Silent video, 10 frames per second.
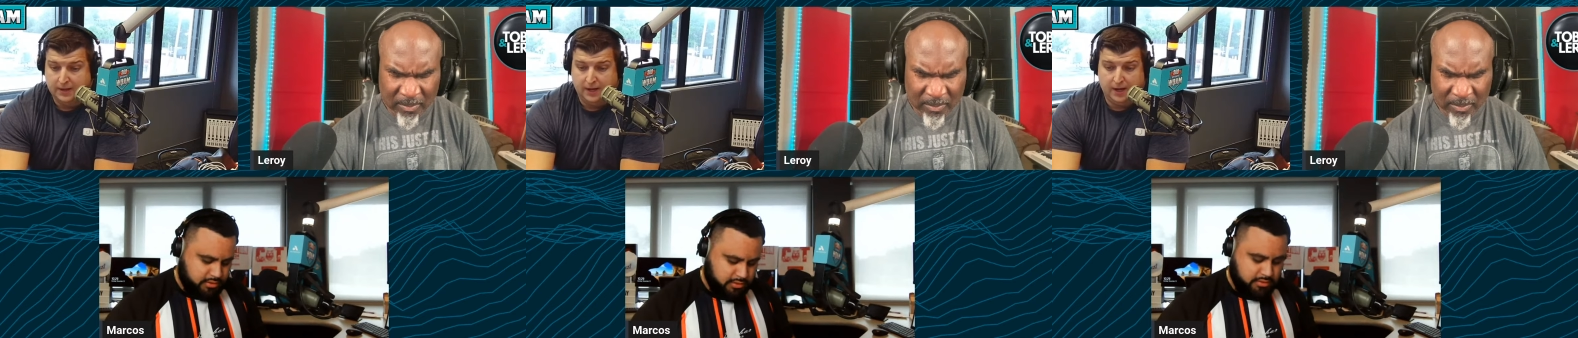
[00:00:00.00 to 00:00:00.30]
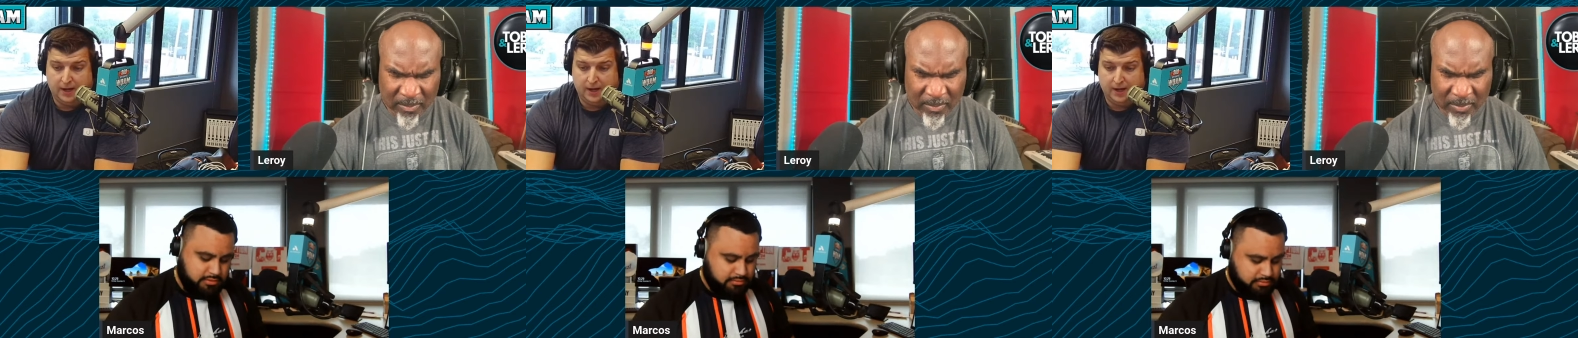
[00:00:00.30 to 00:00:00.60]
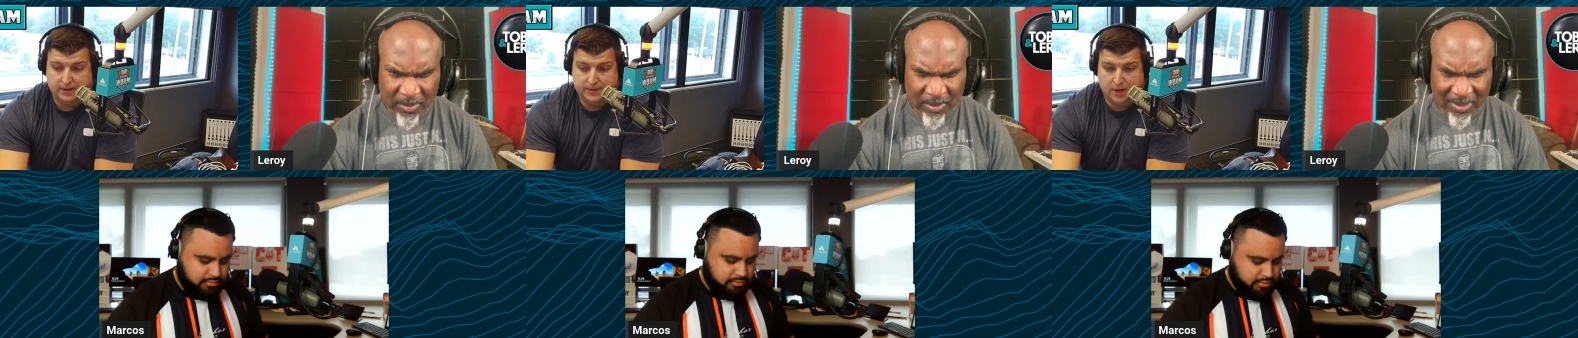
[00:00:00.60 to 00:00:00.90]

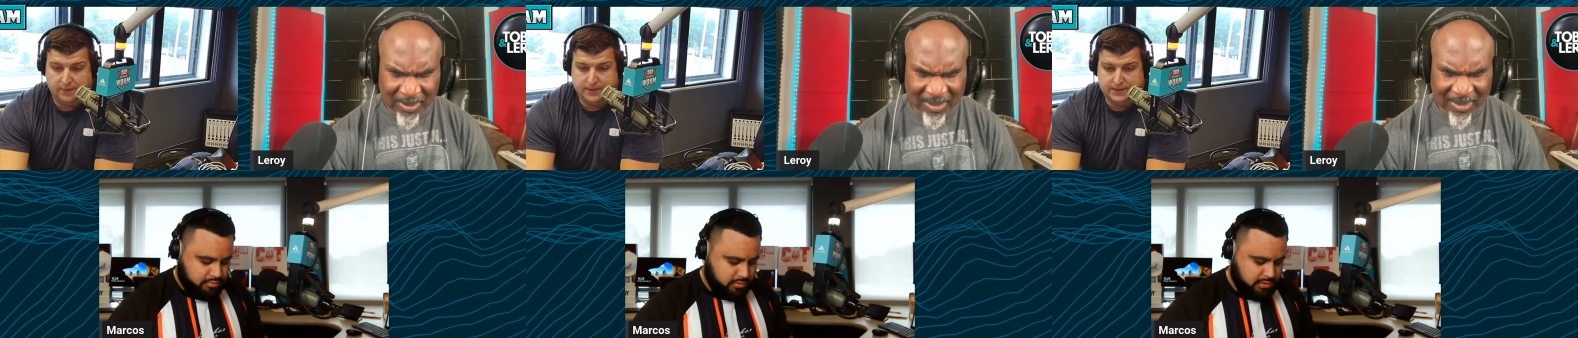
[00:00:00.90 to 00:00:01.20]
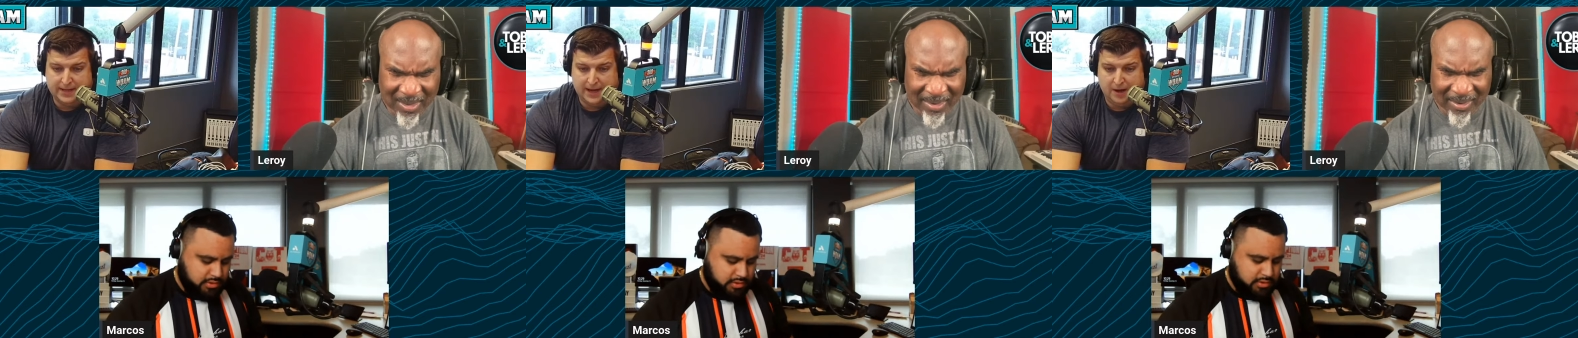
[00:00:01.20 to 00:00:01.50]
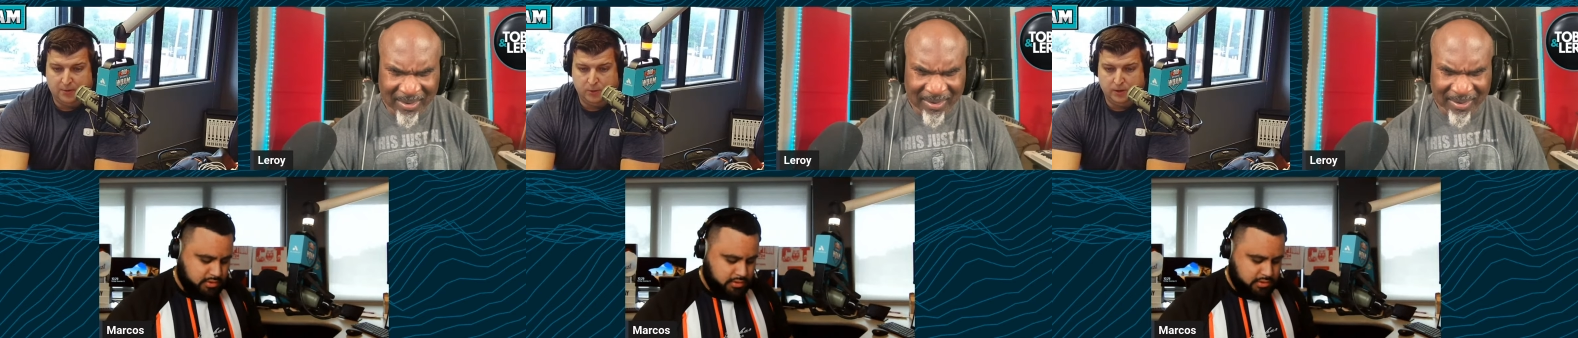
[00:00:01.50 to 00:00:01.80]
Speaker 1: Uh, Dolphins
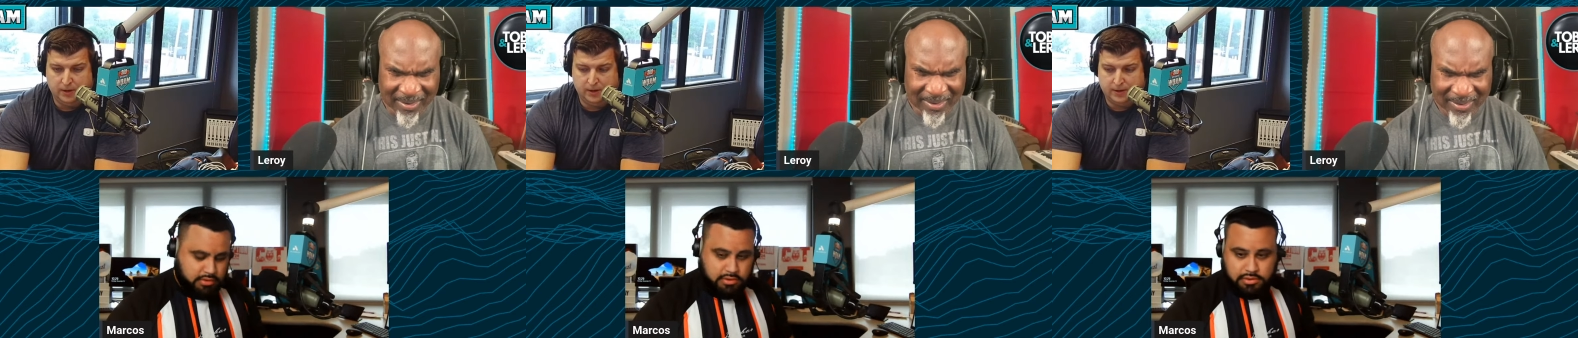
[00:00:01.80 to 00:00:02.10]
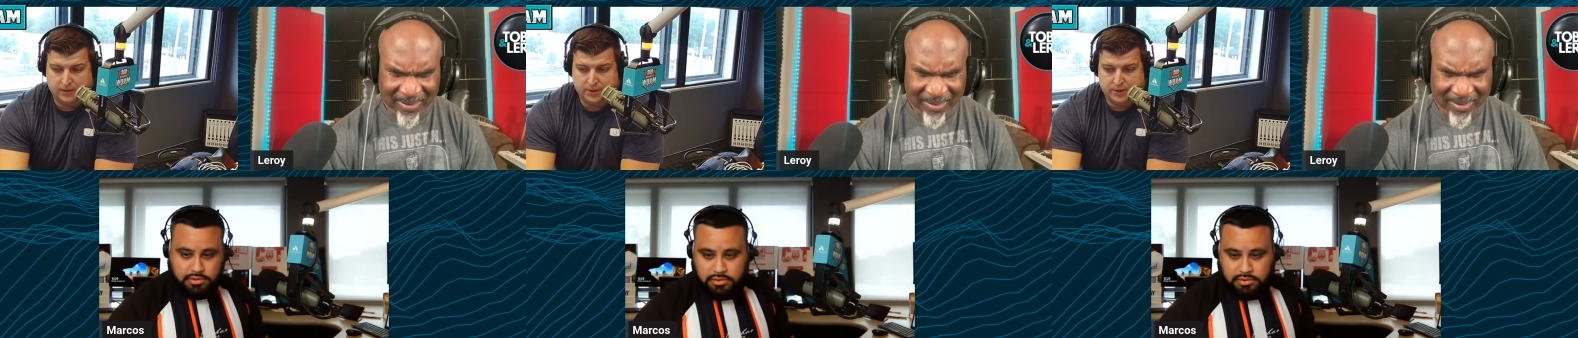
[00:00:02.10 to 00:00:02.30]
now will uh,